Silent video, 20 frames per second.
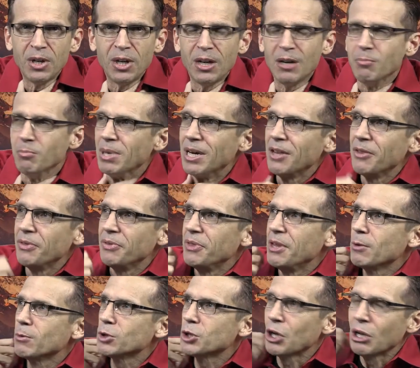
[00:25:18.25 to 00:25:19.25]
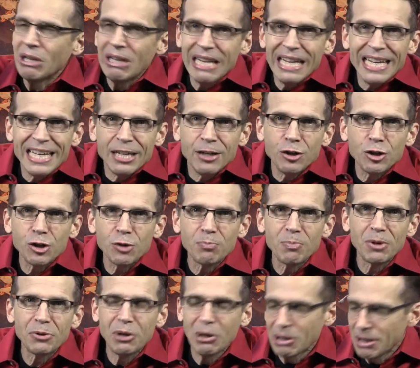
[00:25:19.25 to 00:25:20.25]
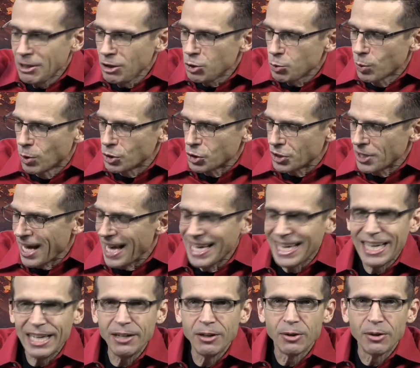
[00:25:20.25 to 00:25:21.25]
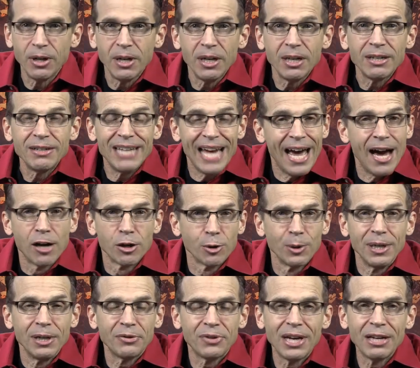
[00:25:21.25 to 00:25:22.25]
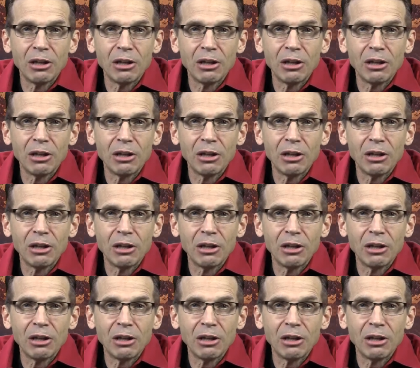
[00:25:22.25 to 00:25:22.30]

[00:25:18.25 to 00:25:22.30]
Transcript: but there was a leash, but the leash wasn't hanging down or anything.